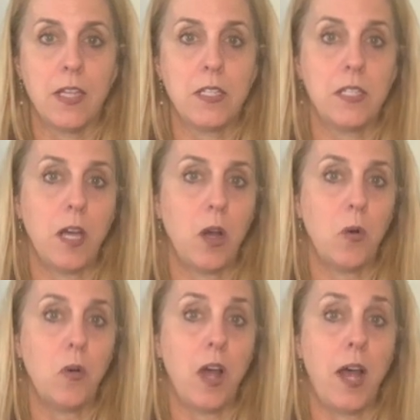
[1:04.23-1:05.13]

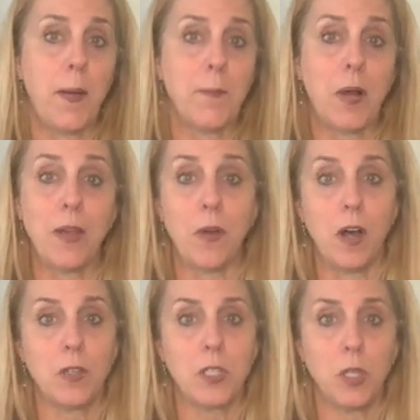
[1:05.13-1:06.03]
So um, I'm
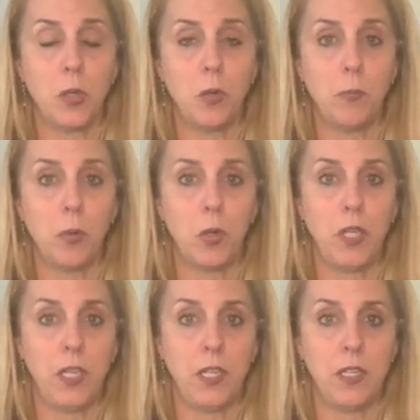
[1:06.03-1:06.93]
also
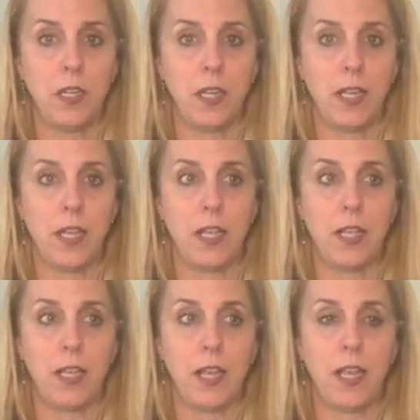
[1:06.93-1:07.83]
putting
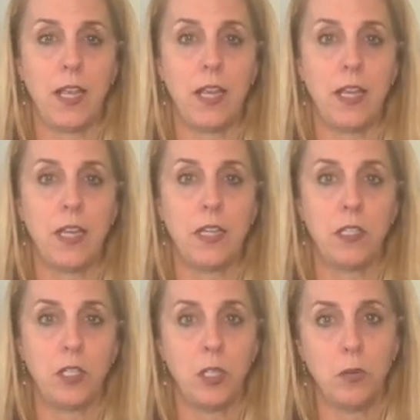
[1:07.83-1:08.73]
a
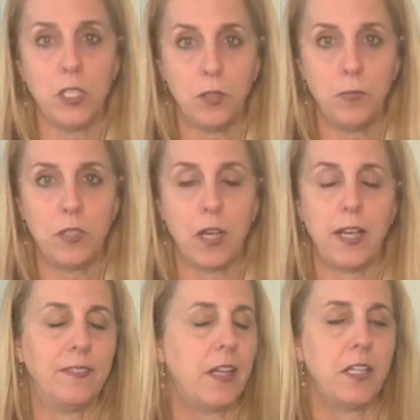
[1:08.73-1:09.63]
YouTube, uh,
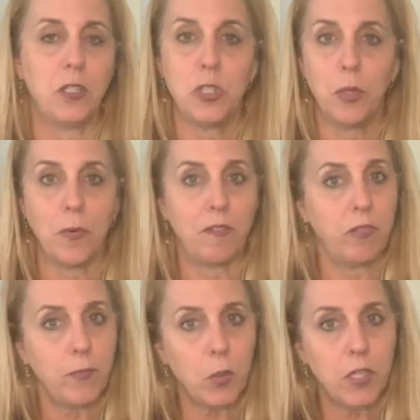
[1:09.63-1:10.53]
not a YouTube, a
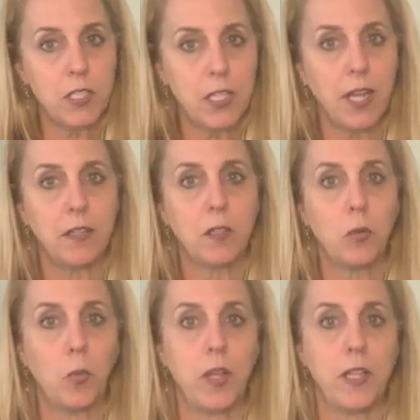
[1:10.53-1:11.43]
Flipgrid together
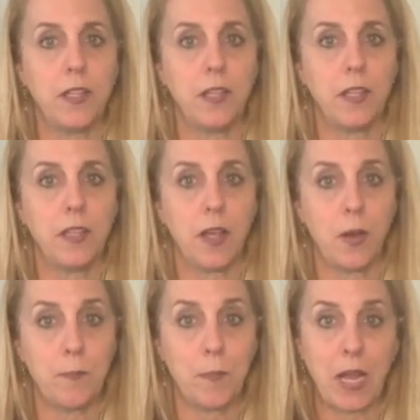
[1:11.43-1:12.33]
with
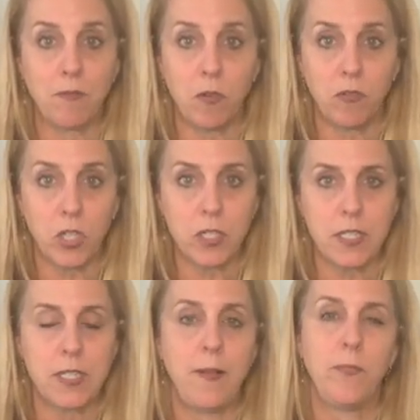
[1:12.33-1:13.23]
the Bible
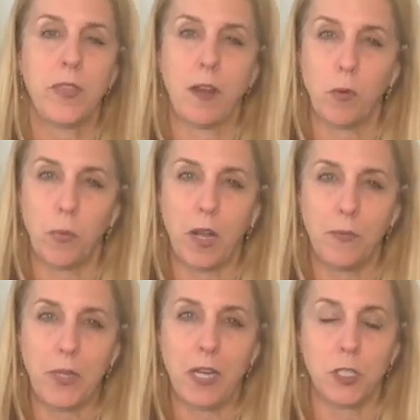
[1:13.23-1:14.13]
verse. That will
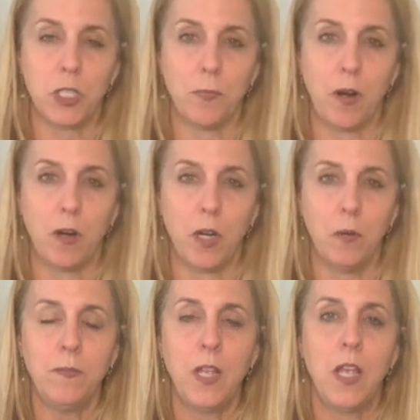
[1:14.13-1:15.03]
probably be out tomorrow.